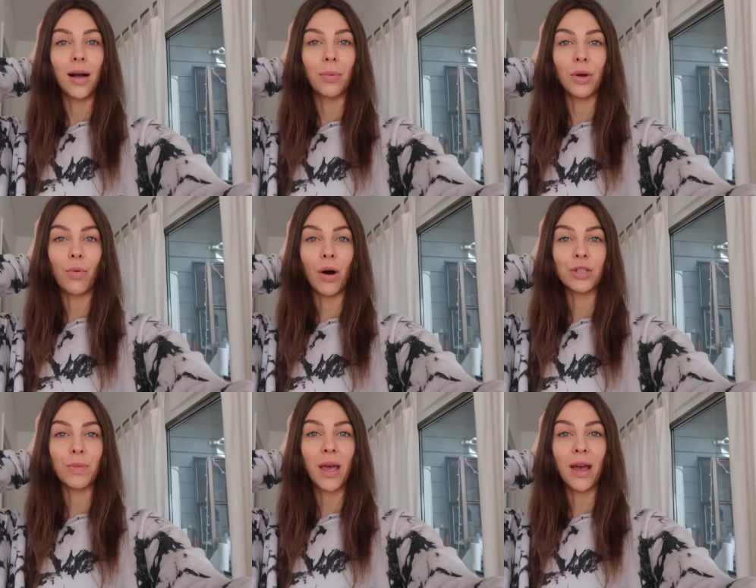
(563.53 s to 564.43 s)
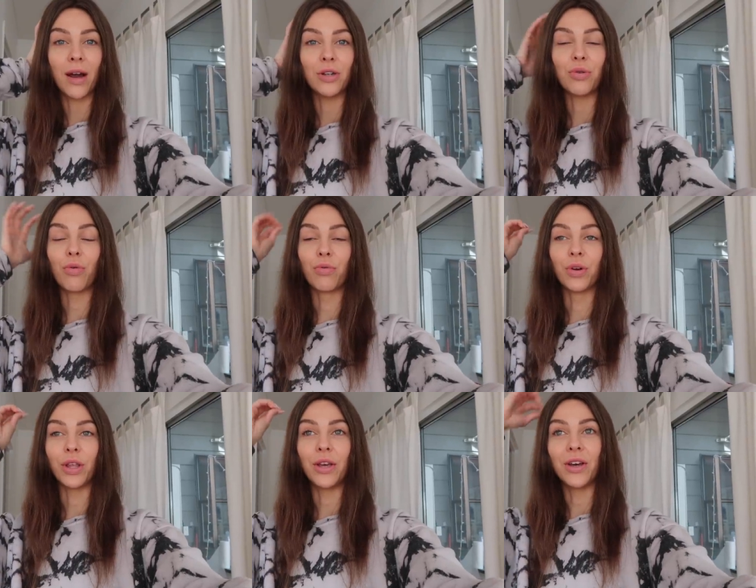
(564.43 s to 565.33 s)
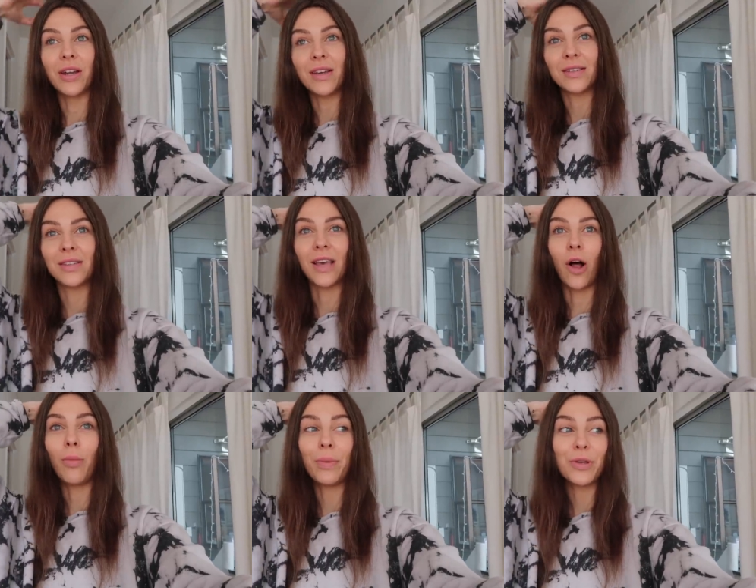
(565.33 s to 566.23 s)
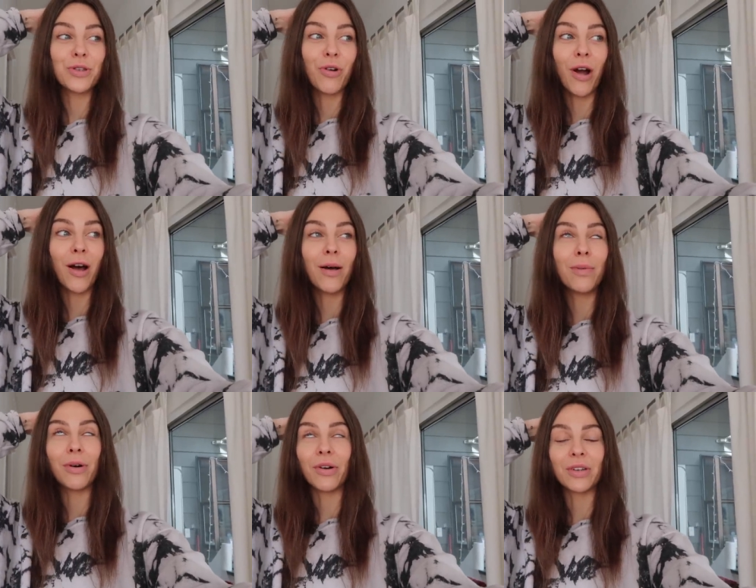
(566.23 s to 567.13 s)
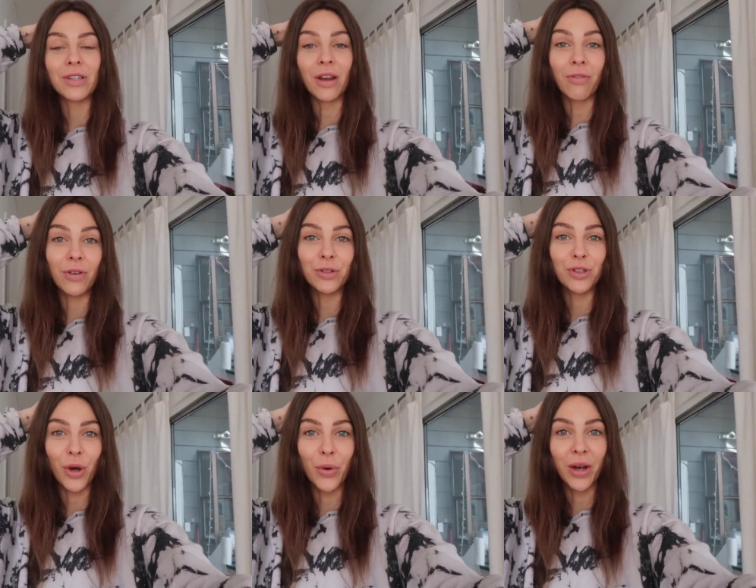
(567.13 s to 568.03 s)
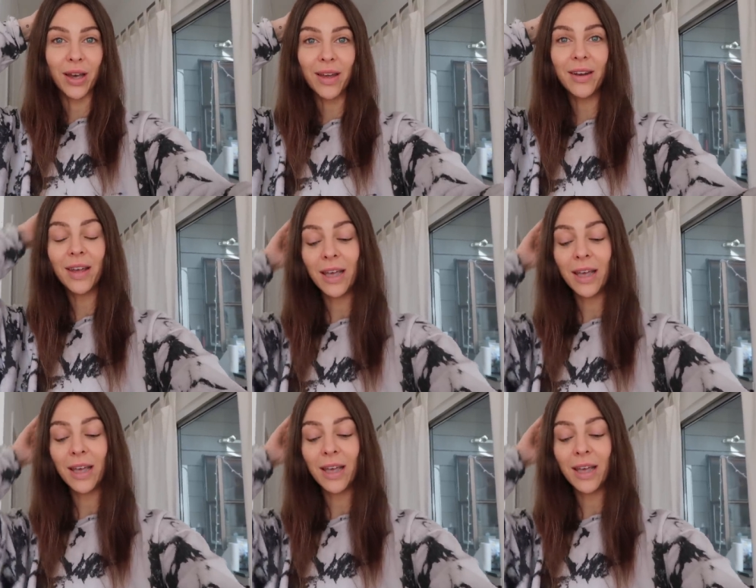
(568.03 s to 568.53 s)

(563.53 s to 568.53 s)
I'm gonna wash my hair and do a really good scalp scrub. Oh, it's gonna feel so good.